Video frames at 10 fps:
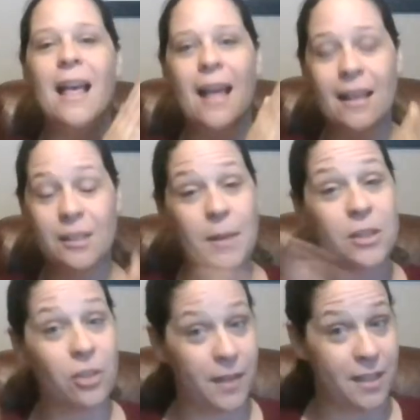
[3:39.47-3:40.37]

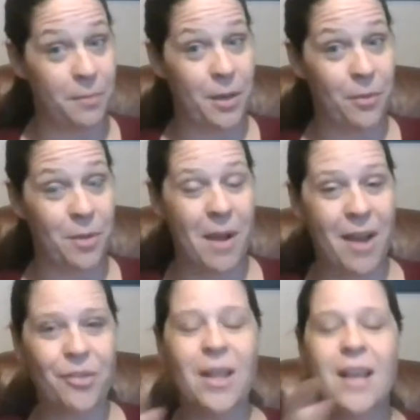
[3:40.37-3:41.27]
especially if it's a big
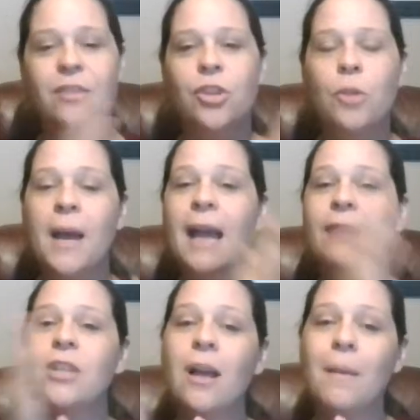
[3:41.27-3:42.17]
remodel. So you might
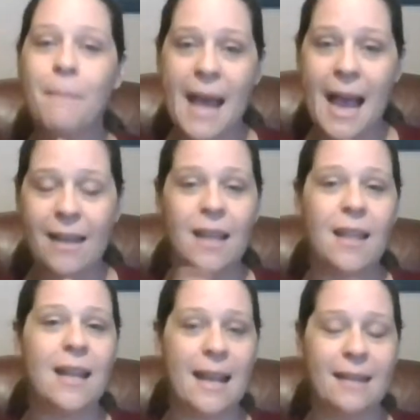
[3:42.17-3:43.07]
have to come back
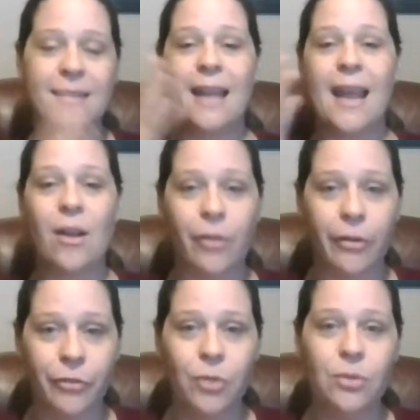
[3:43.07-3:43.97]
the next day or a
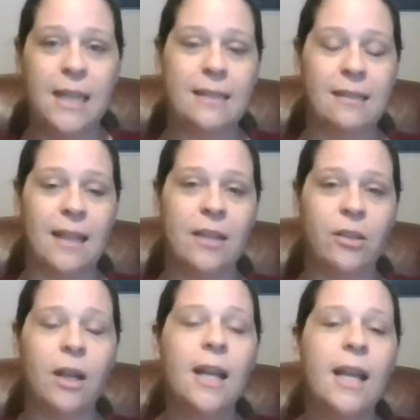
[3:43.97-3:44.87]
few days later.